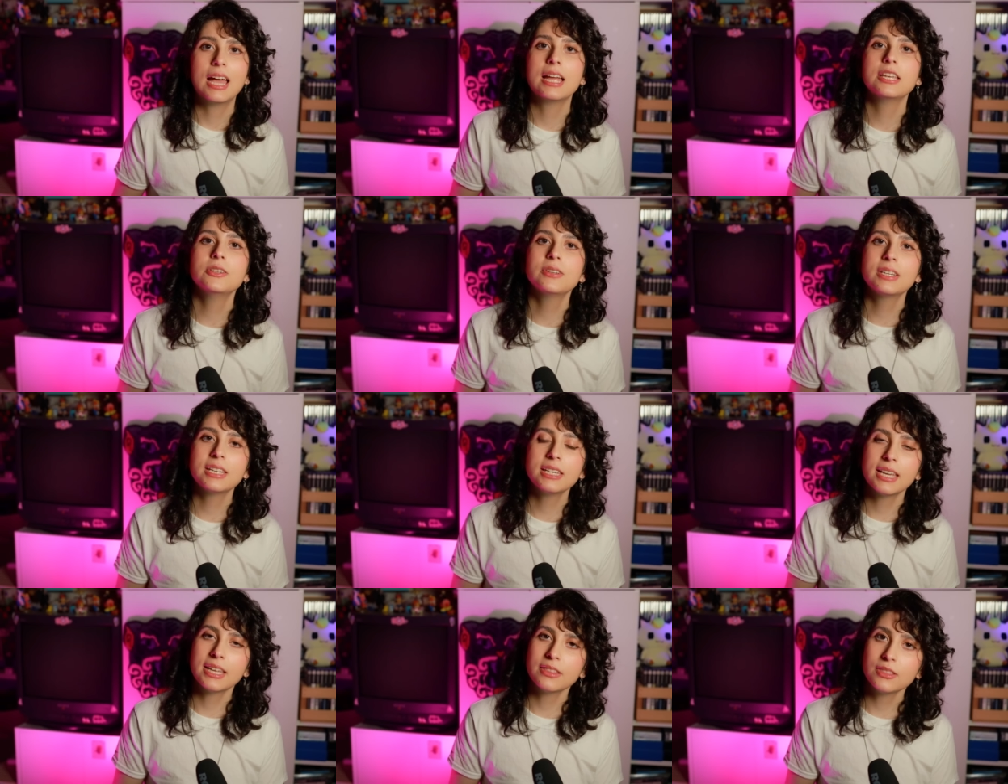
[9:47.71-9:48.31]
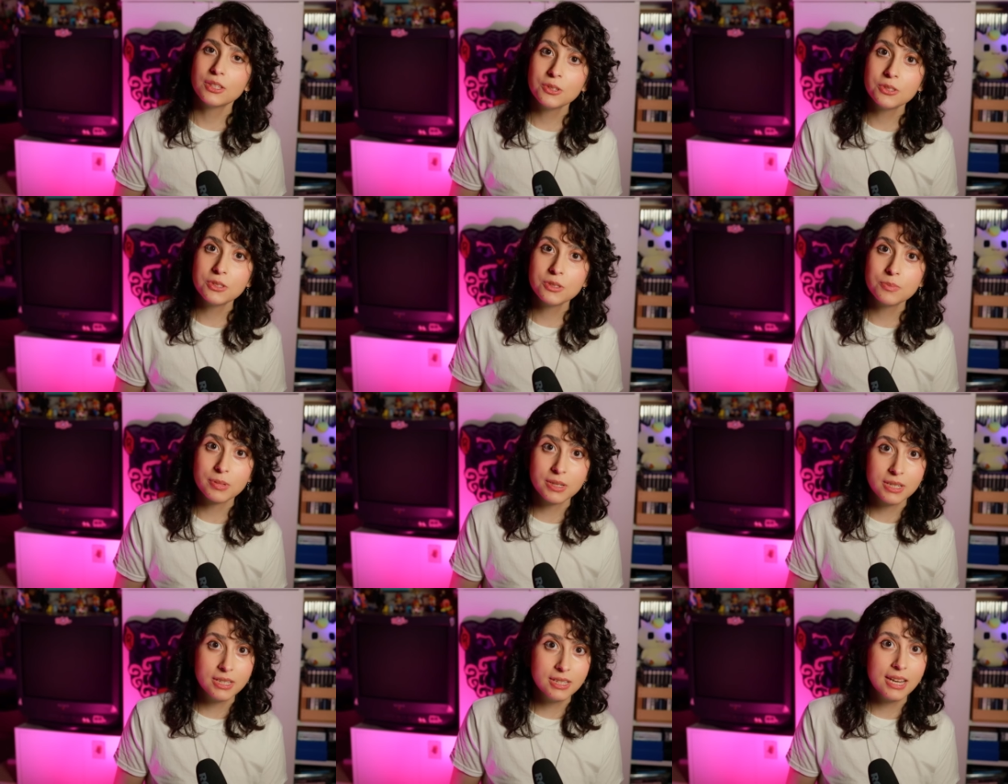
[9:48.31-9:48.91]
And you can get those
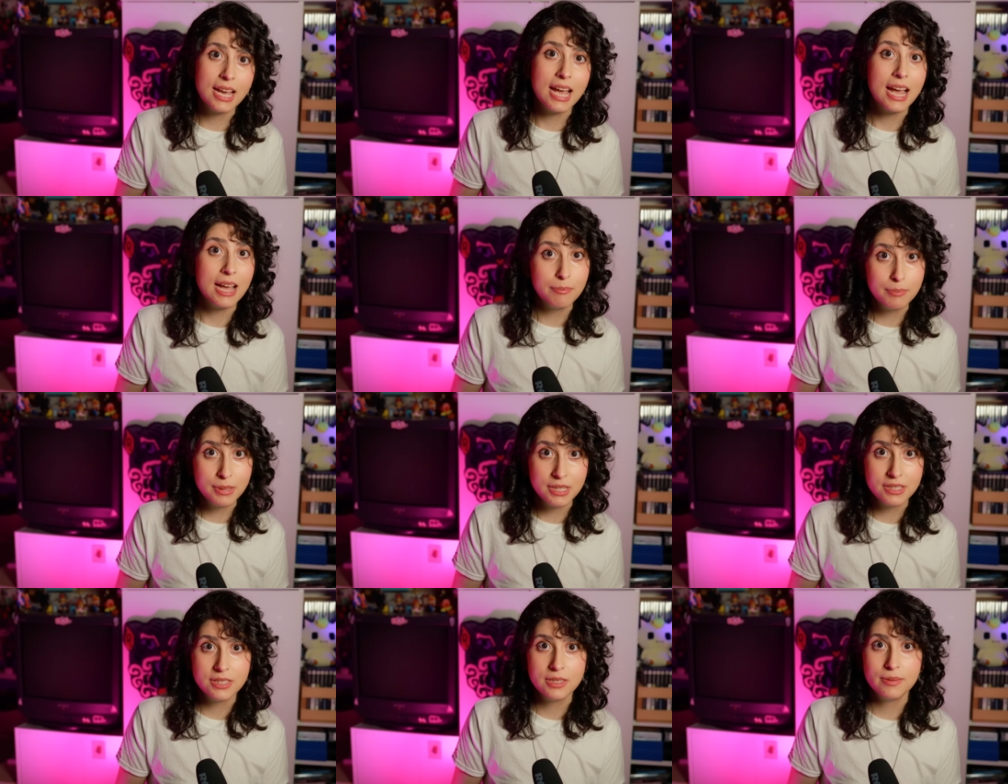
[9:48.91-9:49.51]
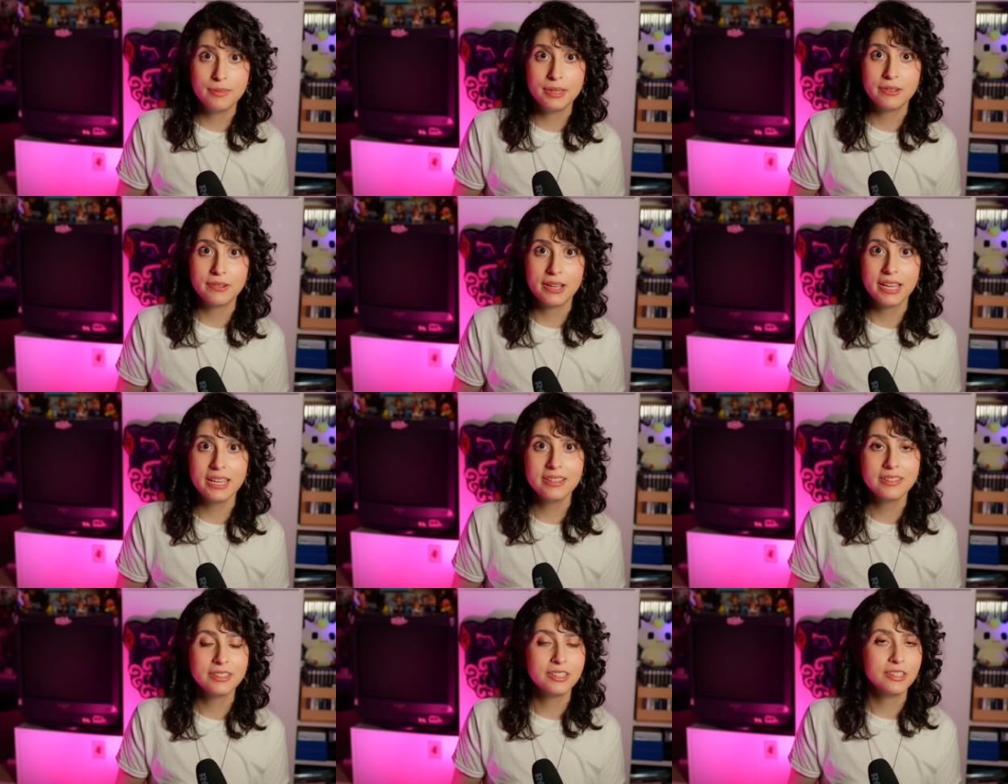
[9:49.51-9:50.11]
printed at
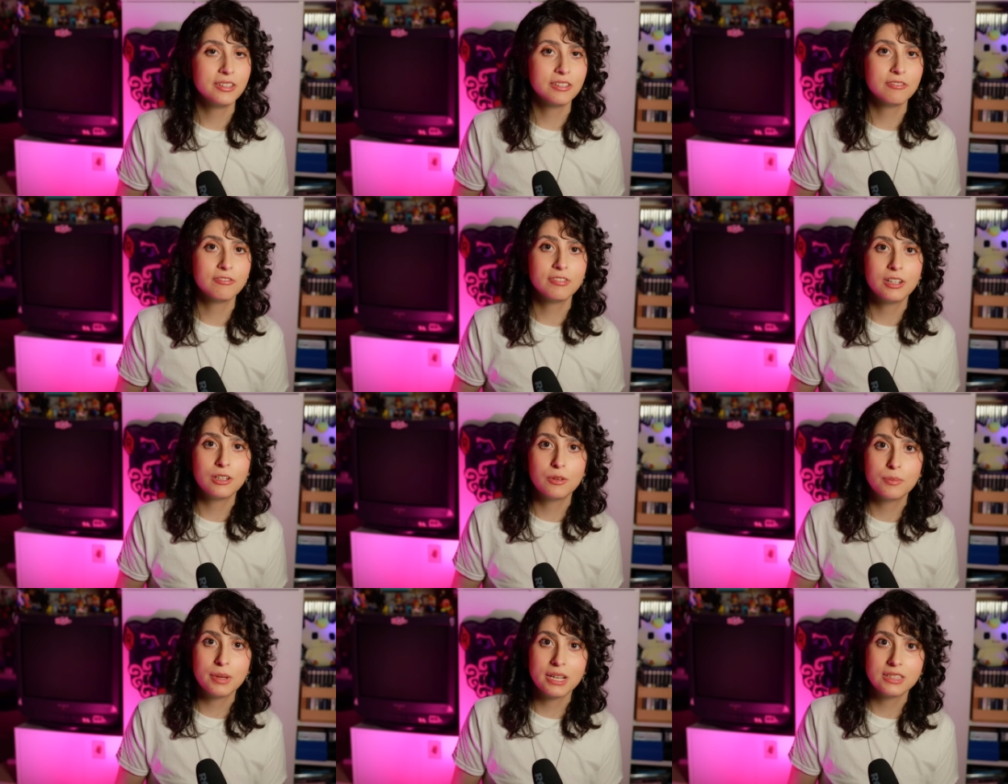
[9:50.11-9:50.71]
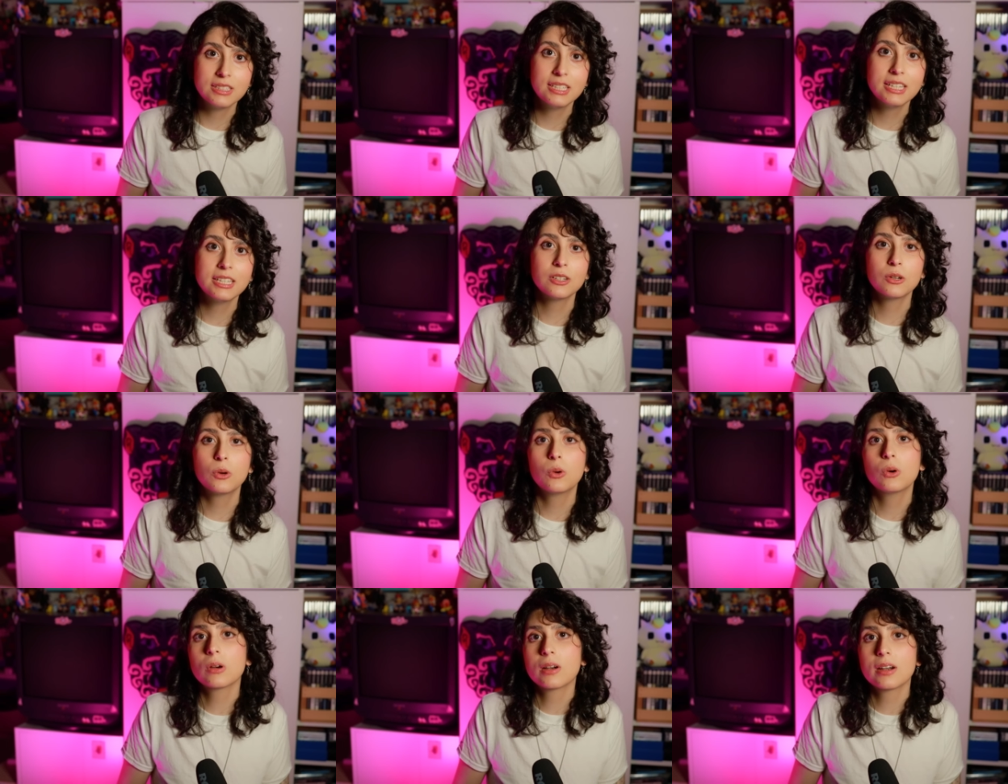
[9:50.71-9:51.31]
PCBWay. You can follow my link
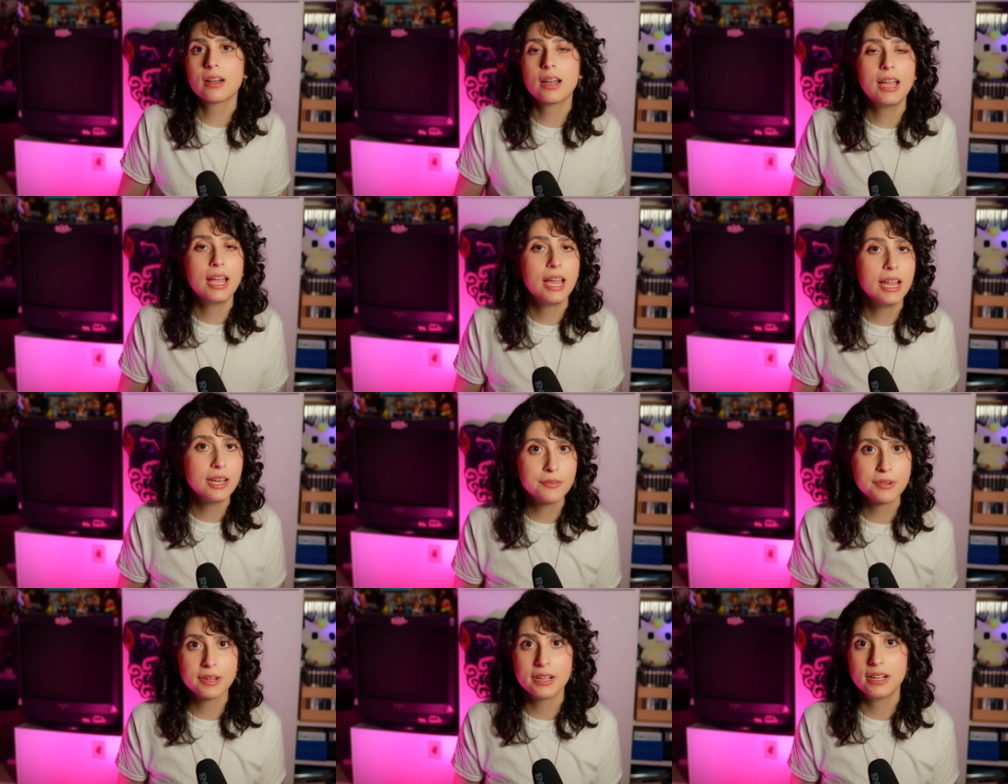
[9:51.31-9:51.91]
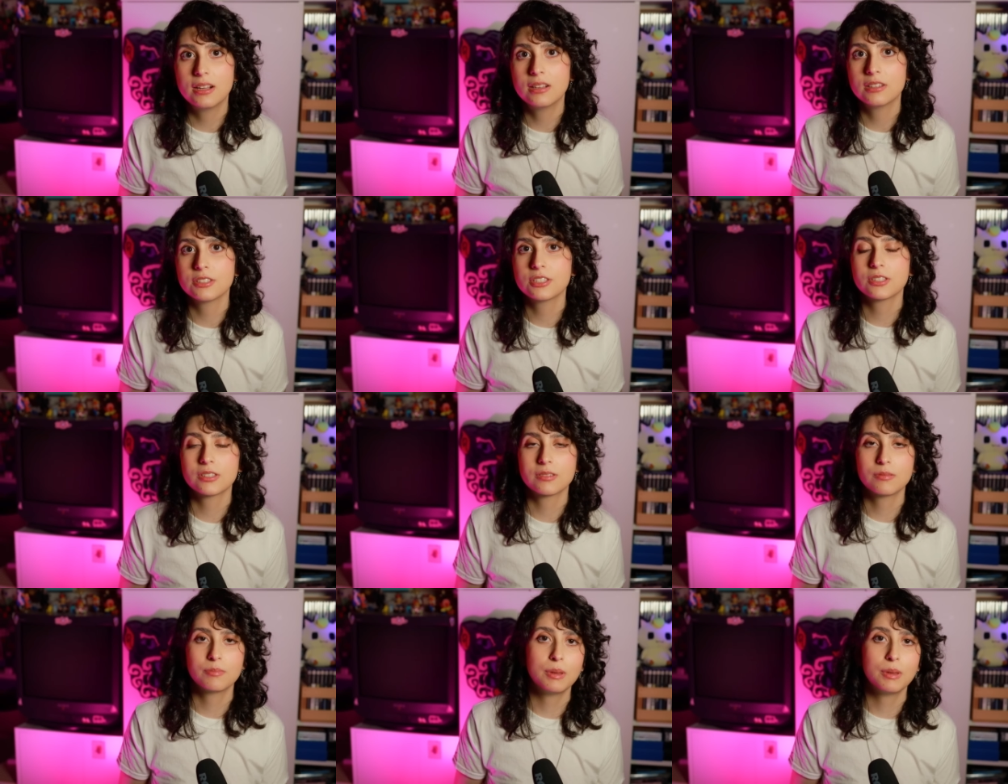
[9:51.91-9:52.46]
or anywhere else.